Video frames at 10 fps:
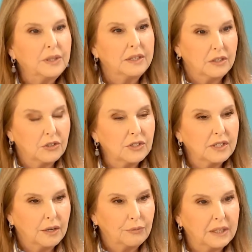within
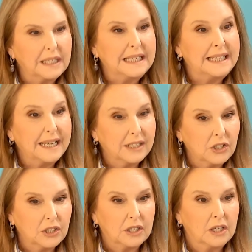yourself, and
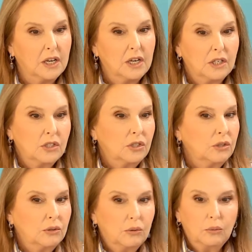connection
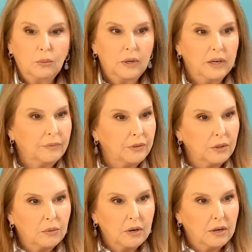to wherever
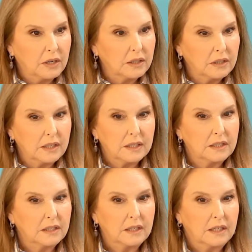you are,
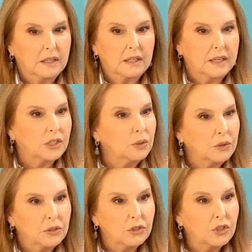in connection
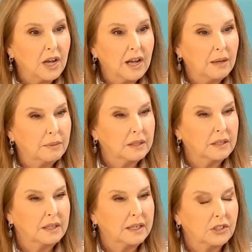with your job, in
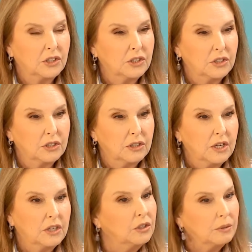connection to
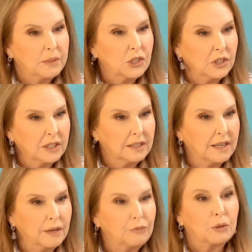your mission in
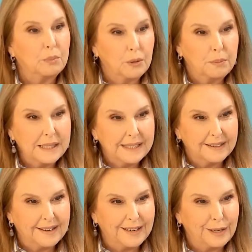life, your purpose
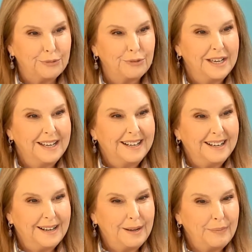in life.
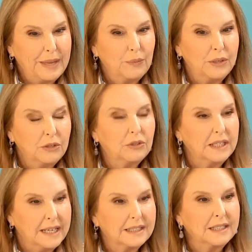And when you
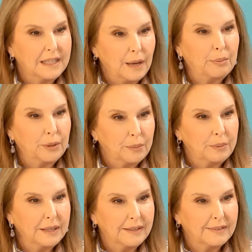connect to that
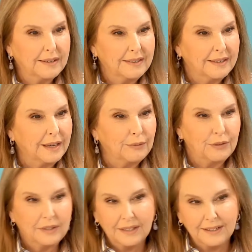purpose, I think
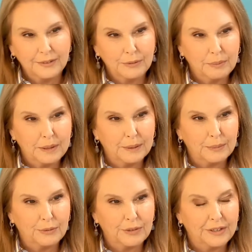everything else
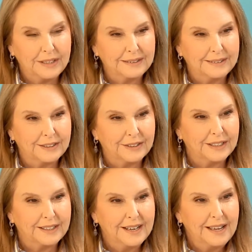becomes very clear
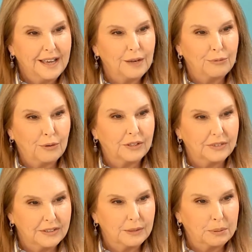and
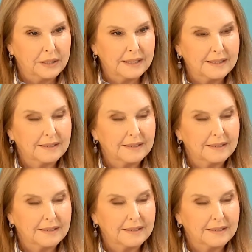falls into place.